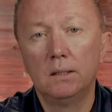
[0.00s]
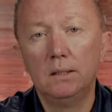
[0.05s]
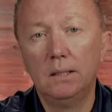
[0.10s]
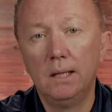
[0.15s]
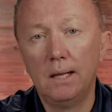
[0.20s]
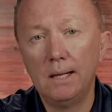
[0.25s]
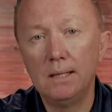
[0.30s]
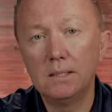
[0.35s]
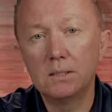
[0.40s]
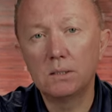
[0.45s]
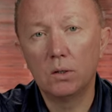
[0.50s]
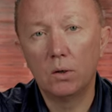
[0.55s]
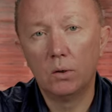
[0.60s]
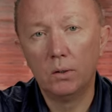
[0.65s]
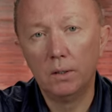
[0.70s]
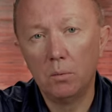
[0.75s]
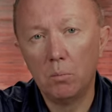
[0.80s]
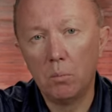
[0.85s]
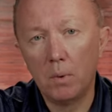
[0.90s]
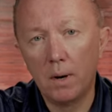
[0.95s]
Days
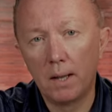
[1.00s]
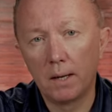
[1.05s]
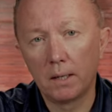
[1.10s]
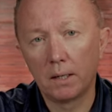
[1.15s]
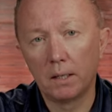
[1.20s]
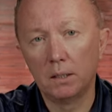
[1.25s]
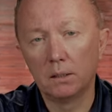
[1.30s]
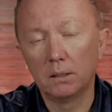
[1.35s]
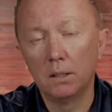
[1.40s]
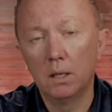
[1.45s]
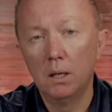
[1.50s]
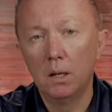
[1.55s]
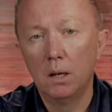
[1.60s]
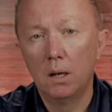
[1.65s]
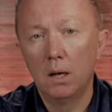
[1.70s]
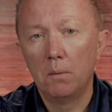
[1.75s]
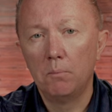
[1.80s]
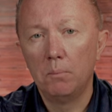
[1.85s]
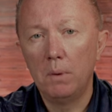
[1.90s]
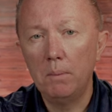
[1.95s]
on the market.
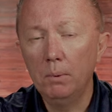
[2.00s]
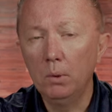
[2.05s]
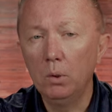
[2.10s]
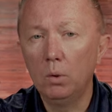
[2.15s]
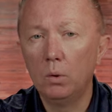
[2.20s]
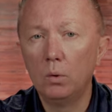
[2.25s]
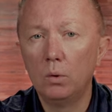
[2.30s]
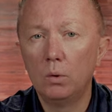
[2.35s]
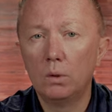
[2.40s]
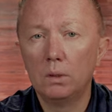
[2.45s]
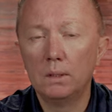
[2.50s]
People who